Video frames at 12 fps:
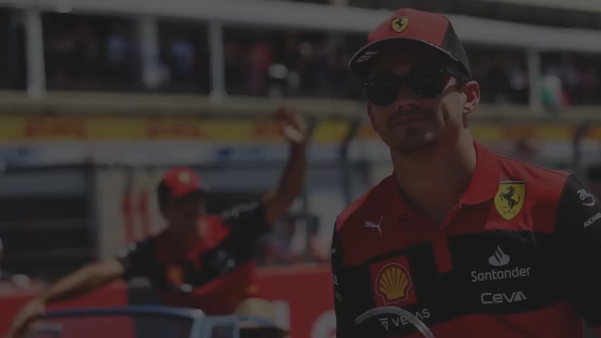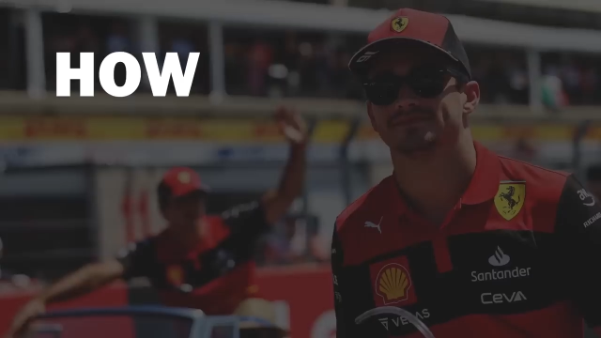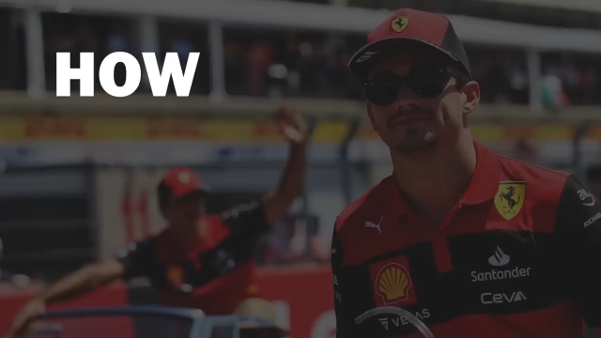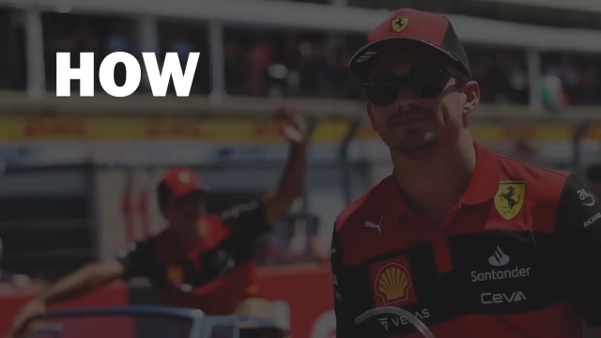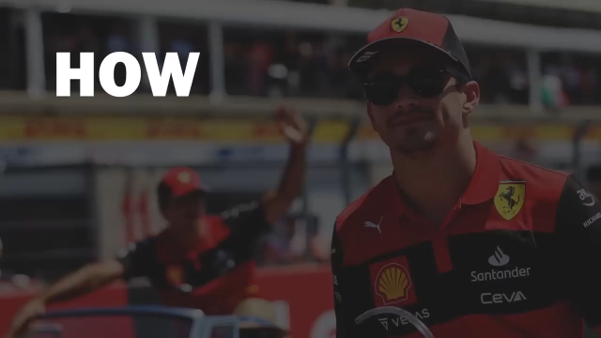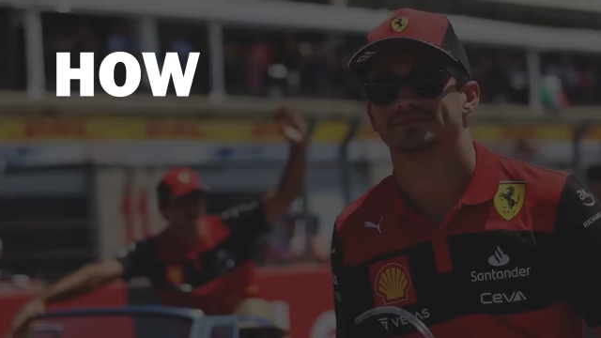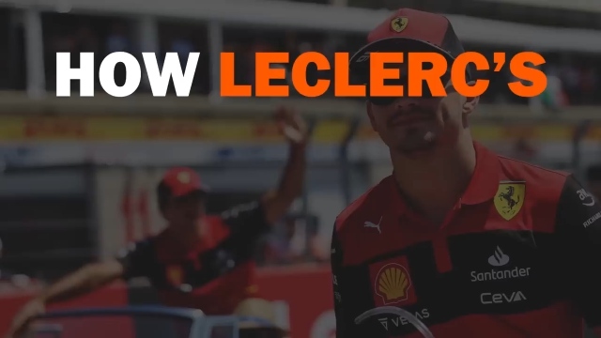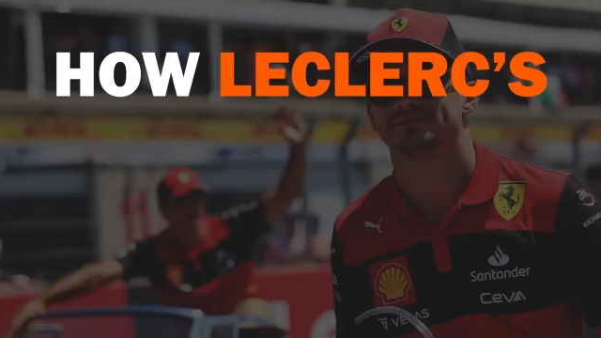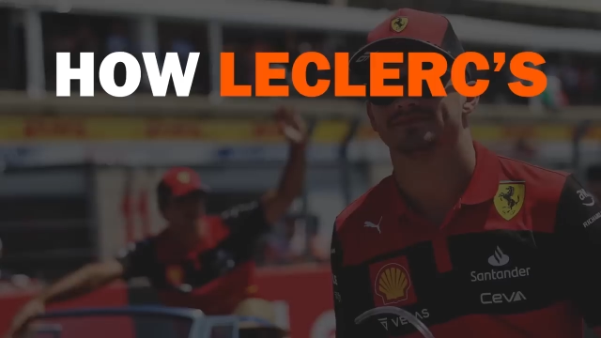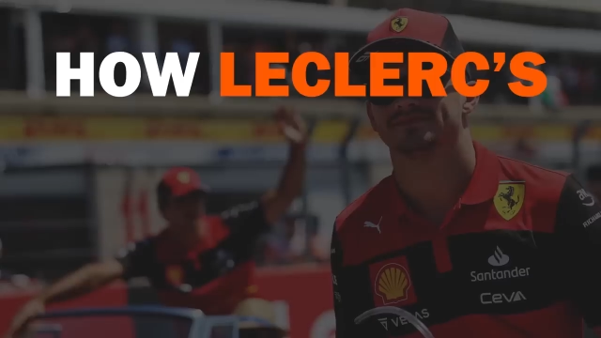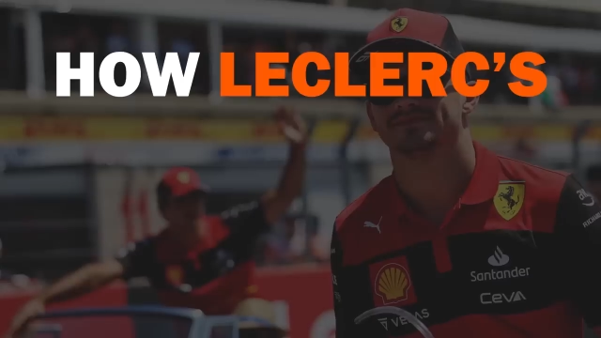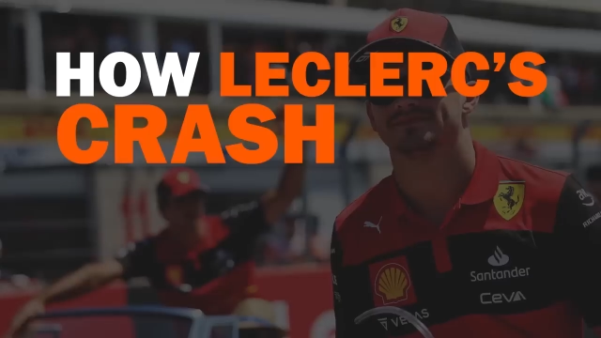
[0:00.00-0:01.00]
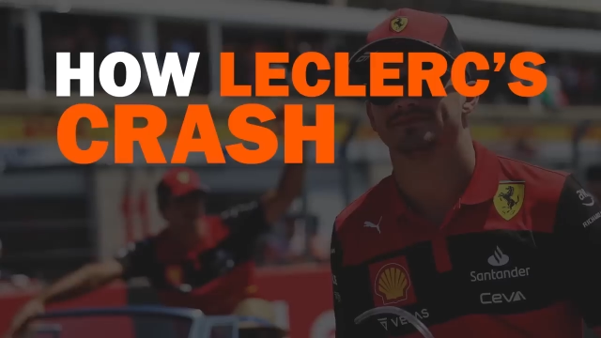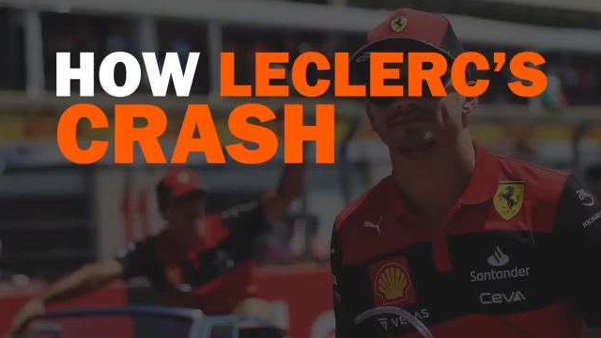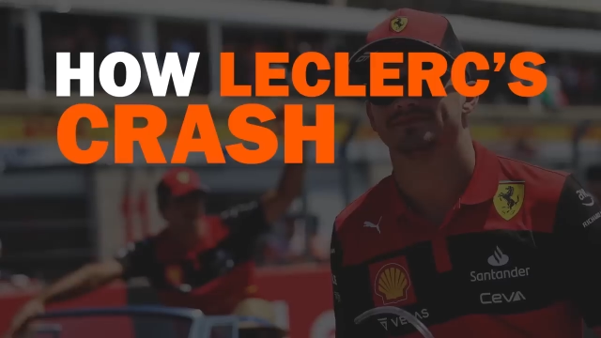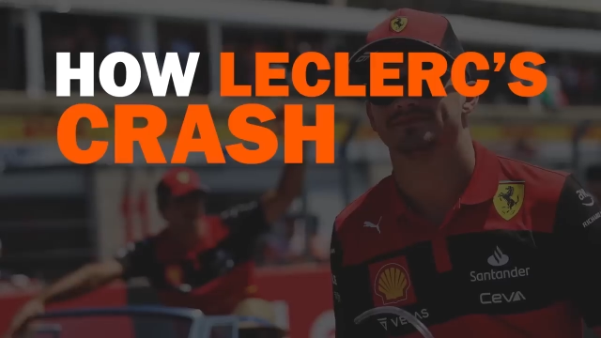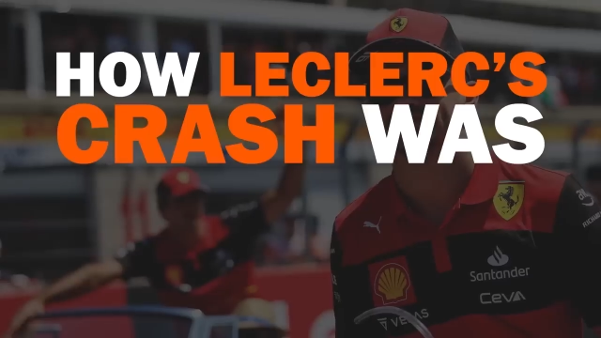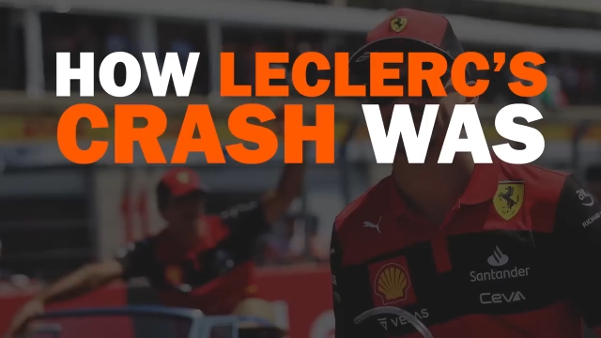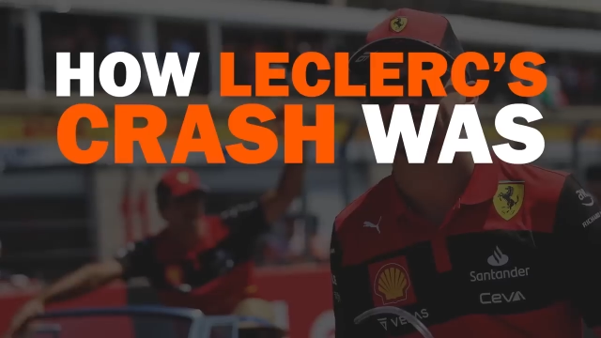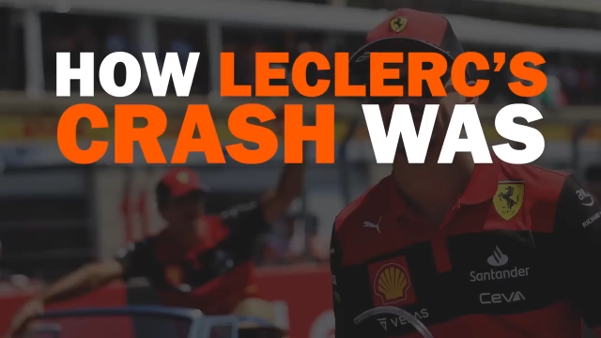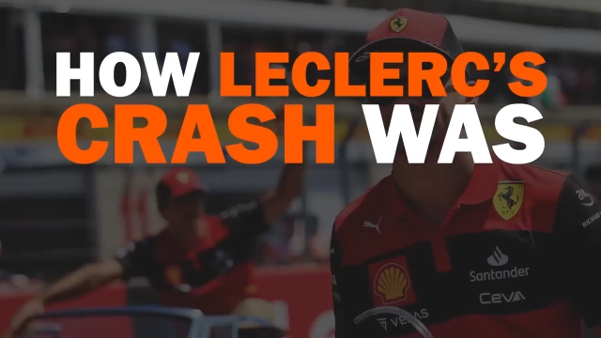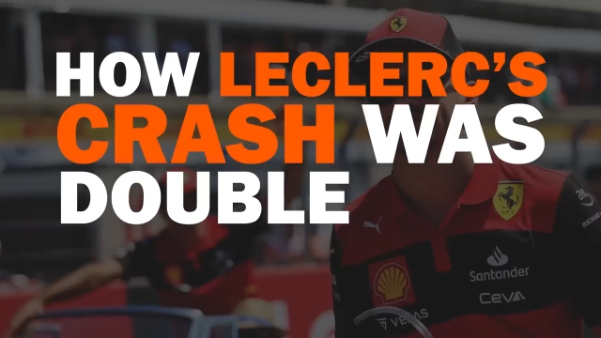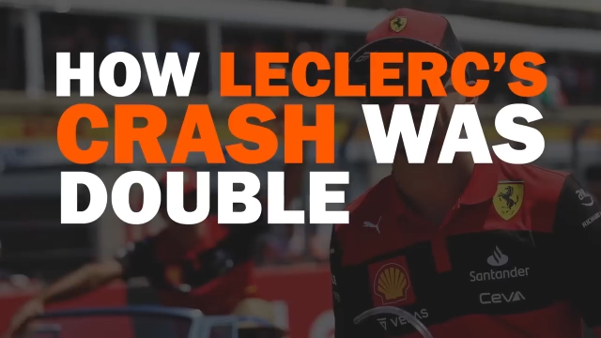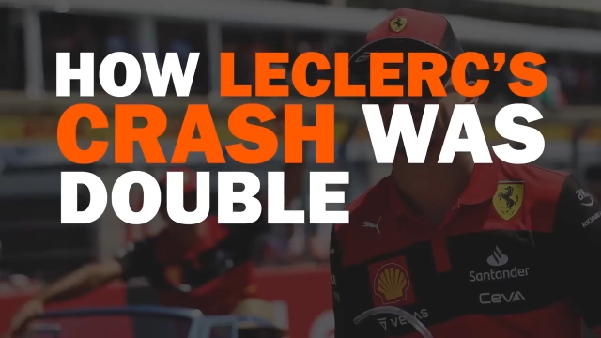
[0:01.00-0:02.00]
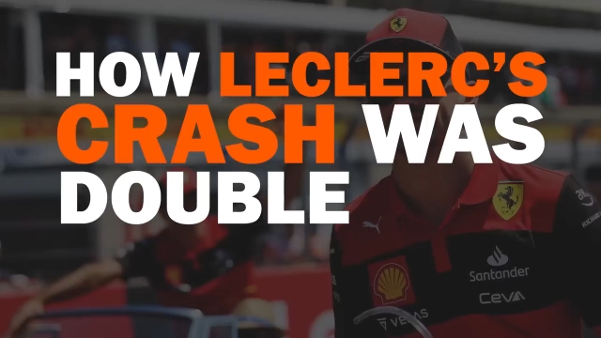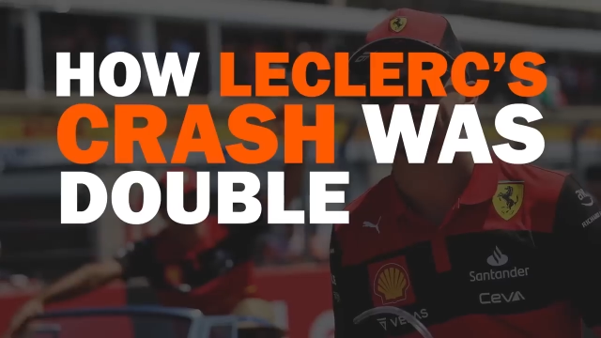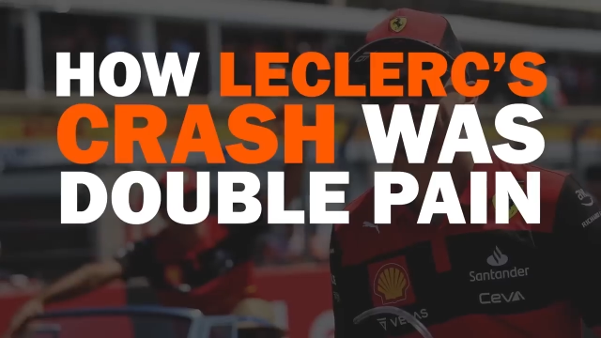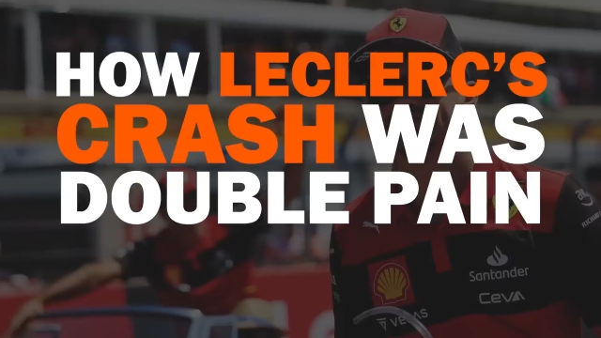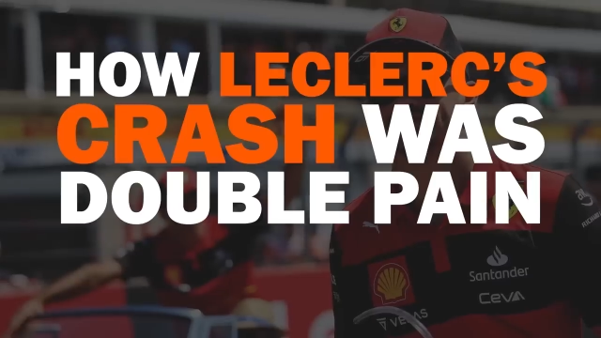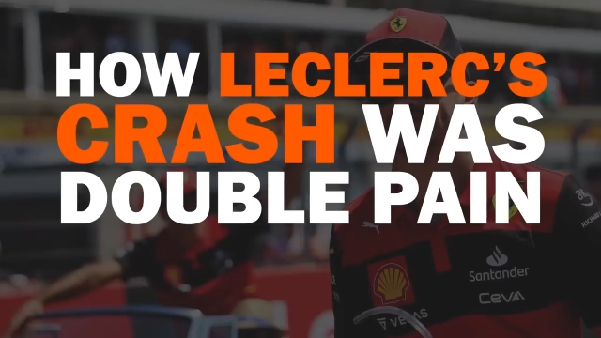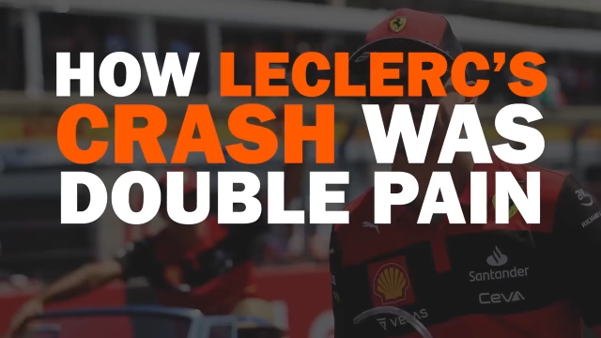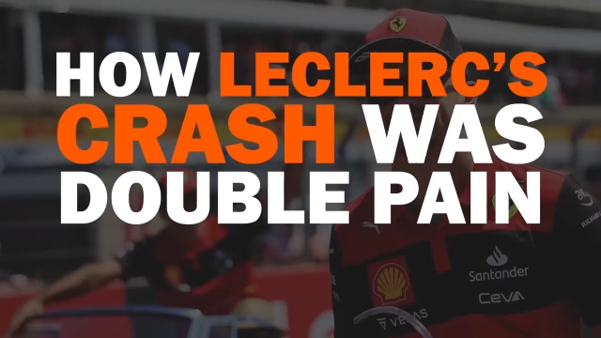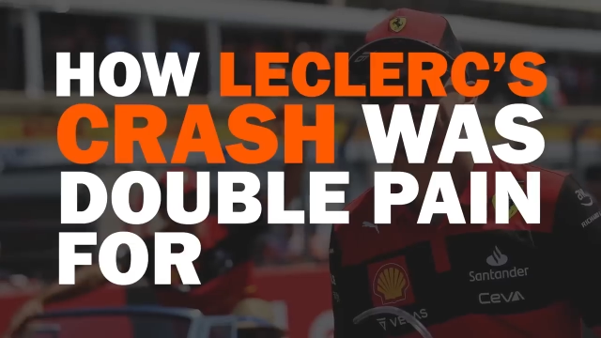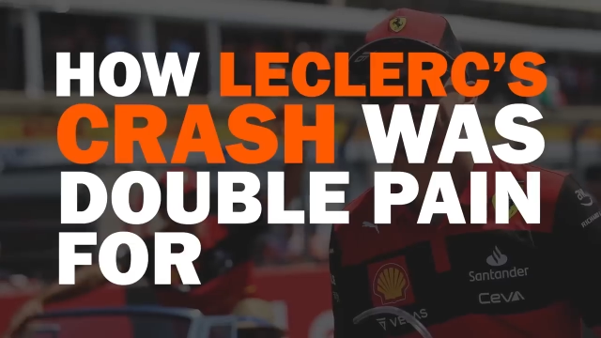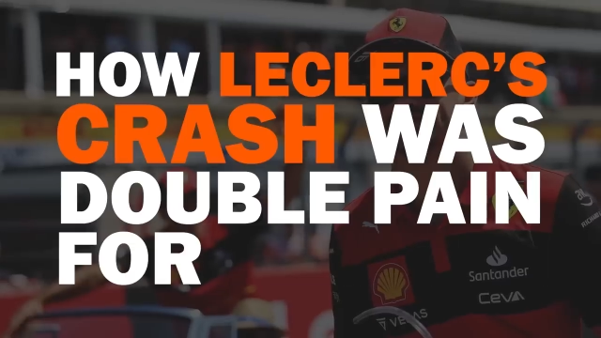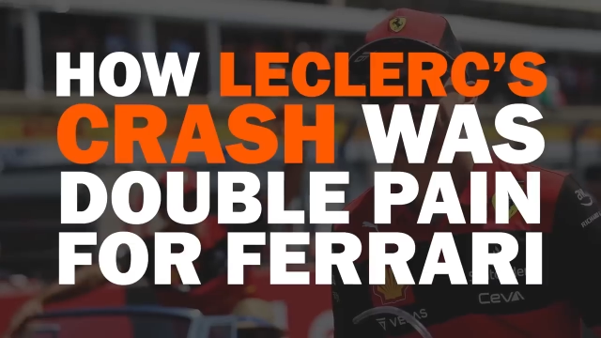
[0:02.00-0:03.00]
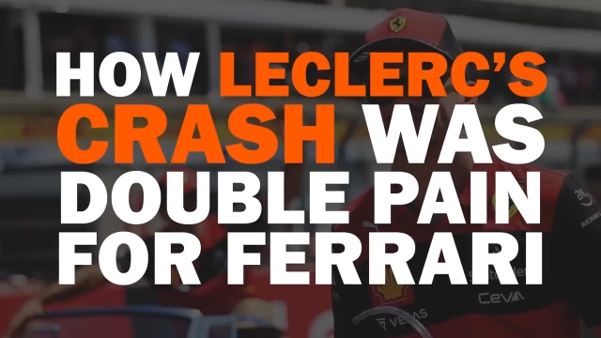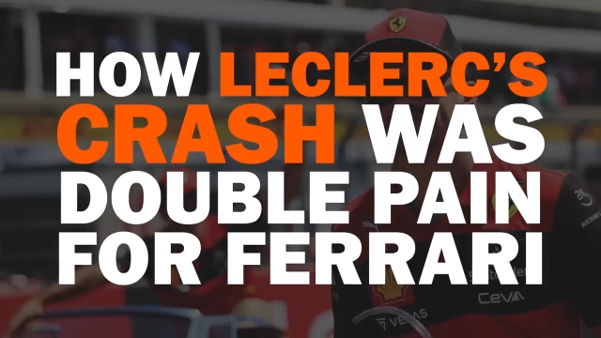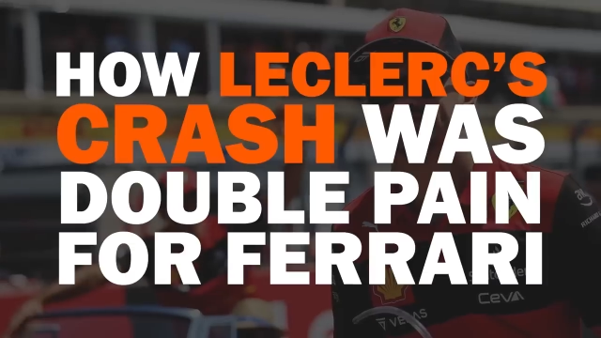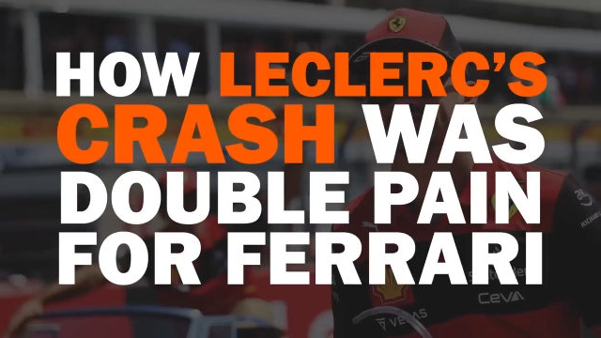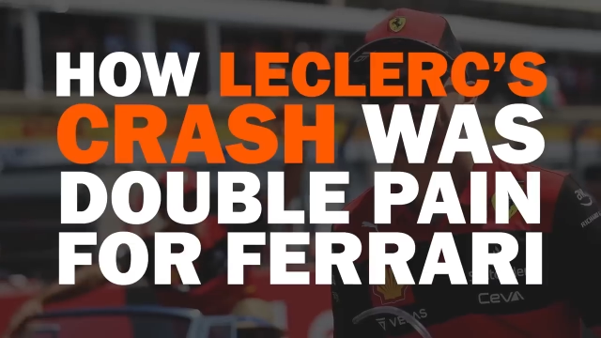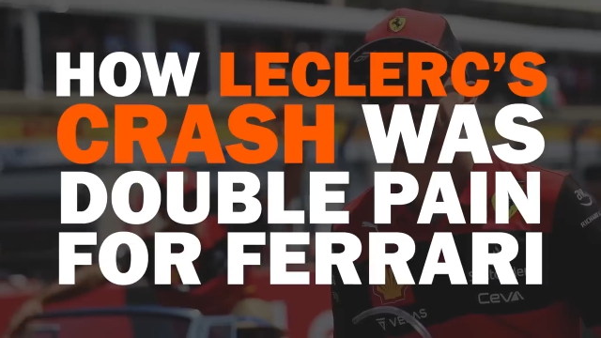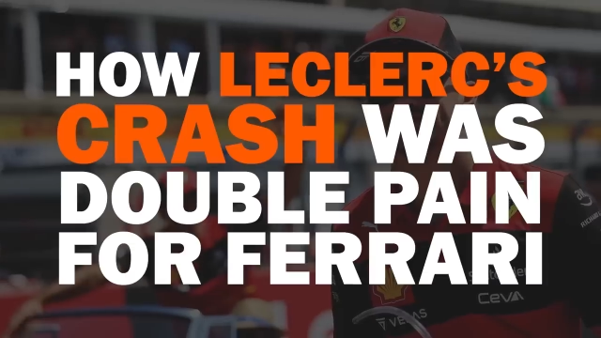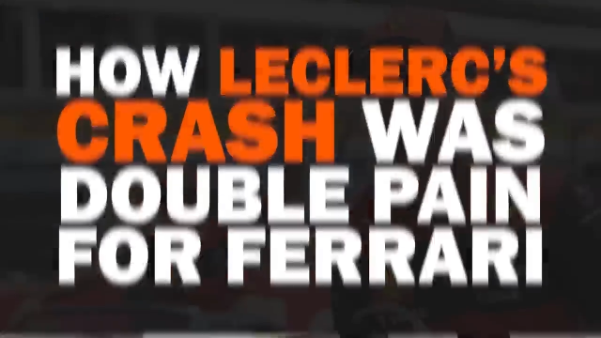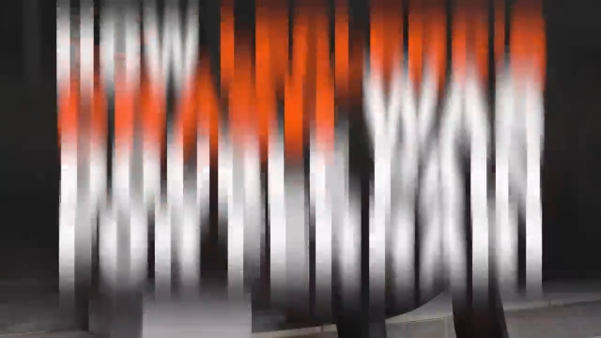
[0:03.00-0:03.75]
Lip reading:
(no speaker visible)